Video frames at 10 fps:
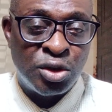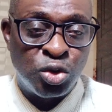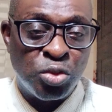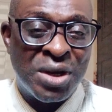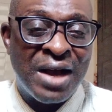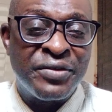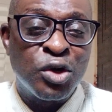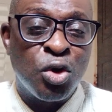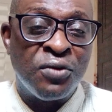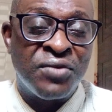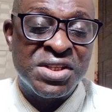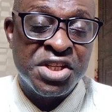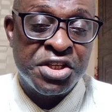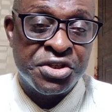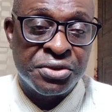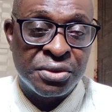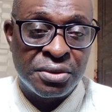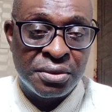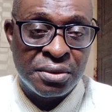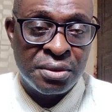to be having conversation
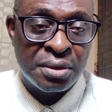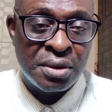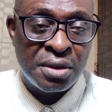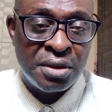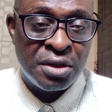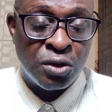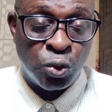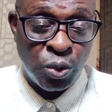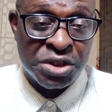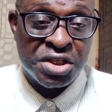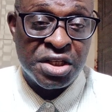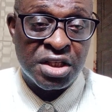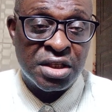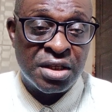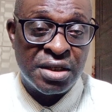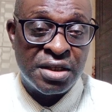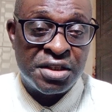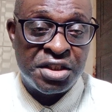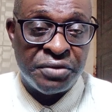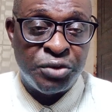with the
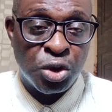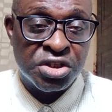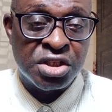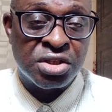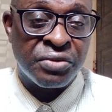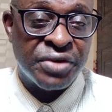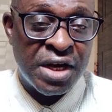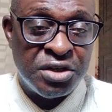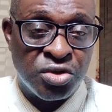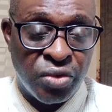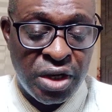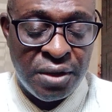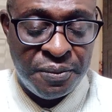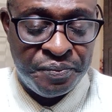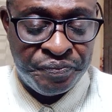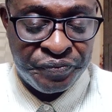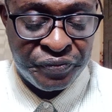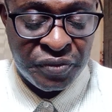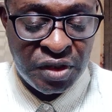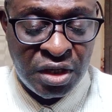Chief Justice of Nigeria,
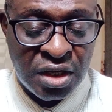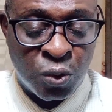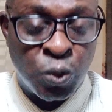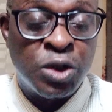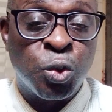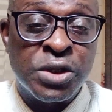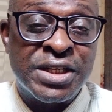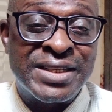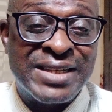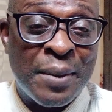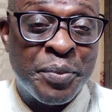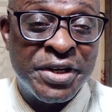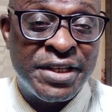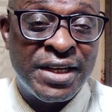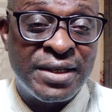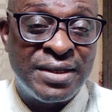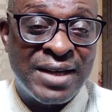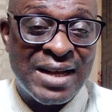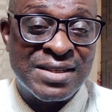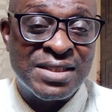which was interpreted
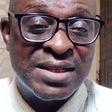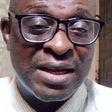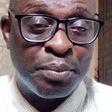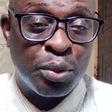as a